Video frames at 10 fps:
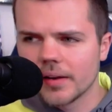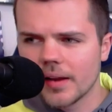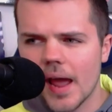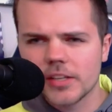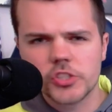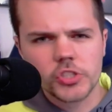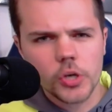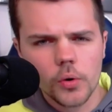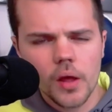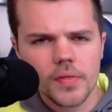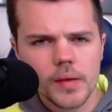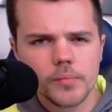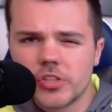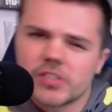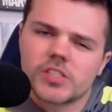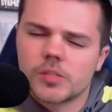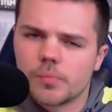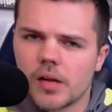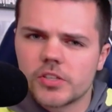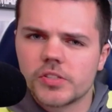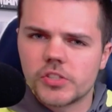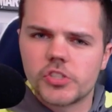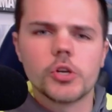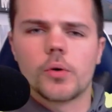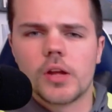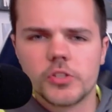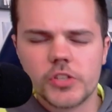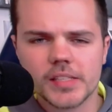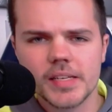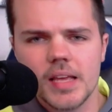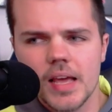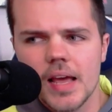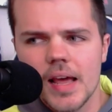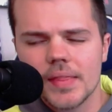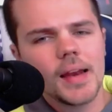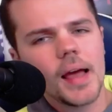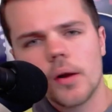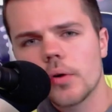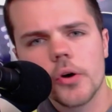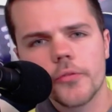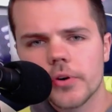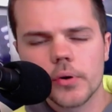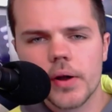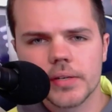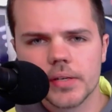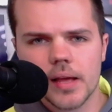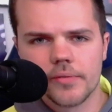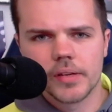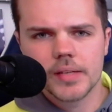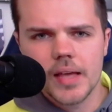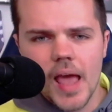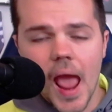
light shown on them just as much as it's shown on Jesse, then I don't know if you're going to love it.